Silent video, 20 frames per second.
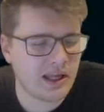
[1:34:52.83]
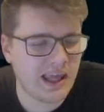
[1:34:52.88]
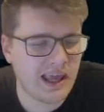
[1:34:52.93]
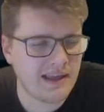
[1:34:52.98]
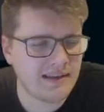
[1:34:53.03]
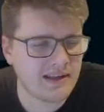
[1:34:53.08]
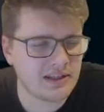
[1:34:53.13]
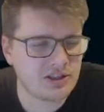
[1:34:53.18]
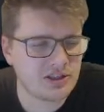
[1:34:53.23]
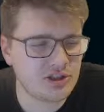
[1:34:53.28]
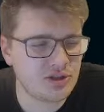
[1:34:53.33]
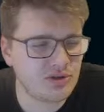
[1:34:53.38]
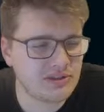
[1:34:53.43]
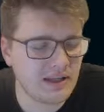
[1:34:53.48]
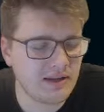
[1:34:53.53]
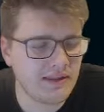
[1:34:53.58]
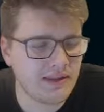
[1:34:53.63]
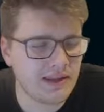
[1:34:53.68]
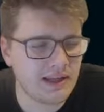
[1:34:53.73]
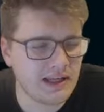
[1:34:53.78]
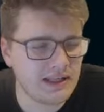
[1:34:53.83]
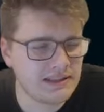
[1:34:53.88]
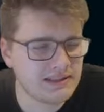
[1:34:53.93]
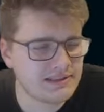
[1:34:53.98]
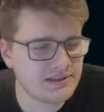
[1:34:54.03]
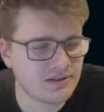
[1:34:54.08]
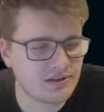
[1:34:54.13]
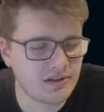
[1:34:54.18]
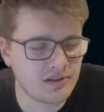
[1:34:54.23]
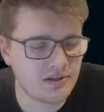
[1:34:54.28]
Can't I choose anything
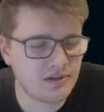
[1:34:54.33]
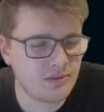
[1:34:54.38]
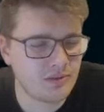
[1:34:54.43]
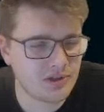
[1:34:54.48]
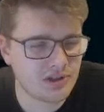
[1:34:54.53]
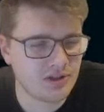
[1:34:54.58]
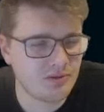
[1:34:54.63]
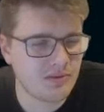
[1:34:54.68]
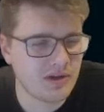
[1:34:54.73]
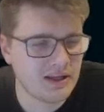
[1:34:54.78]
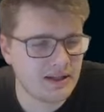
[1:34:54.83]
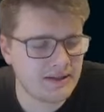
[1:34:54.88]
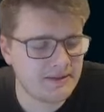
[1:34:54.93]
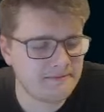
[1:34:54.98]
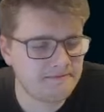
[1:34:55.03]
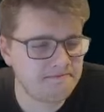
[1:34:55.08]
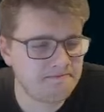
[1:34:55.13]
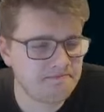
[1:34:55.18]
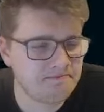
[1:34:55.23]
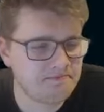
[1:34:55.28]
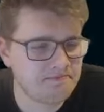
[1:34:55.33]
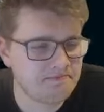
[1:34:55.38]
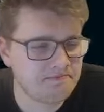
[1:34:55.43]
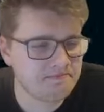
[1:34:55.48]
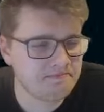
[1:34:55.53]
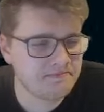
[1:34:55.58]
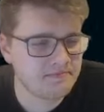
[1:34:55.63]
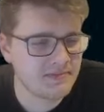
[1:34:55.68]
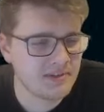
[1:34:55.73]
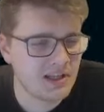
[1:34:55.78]
else, or what do you mean?
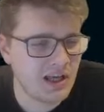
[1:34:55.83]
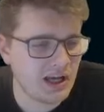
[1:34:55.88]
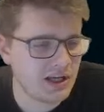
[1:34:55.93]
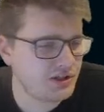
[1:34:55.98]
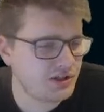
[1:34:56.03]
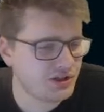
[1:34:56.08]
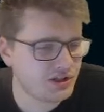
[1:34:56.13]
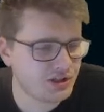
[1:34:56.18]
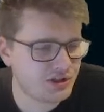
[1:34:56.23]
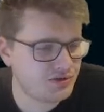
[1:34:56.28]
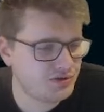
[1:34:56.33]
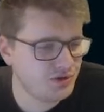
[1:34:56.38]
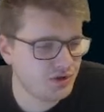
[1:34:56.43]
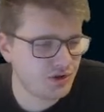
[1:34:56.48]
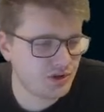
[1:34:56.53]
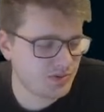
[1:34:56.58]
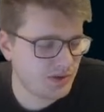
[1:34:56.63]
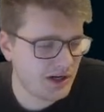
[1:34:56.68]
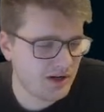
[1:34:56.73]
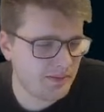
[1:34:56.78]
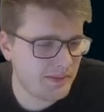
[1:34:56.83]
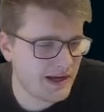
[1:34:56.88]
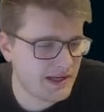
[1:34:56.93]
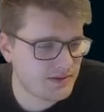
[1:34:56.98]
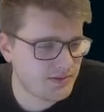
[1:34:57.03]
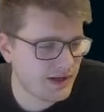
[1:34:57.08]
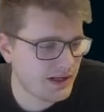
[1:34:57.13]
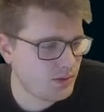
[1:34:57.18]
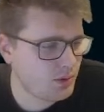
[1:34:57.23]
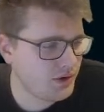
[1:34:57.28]
I could just use whatever
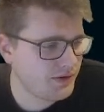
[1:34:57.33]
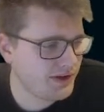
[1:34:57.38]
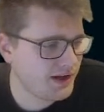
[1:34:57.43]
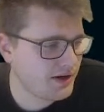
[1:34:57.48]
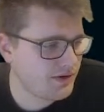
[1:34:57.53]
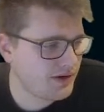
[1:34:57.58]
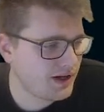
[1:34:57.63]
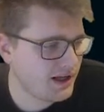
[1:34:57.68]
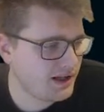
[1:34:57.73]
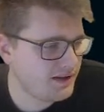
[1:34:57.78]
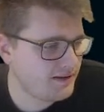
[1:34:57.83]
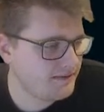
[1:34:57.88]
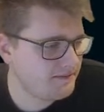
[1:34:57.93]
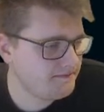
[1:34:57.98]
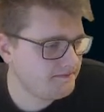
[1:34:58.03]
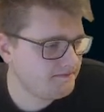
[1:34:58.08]
password I want here, right?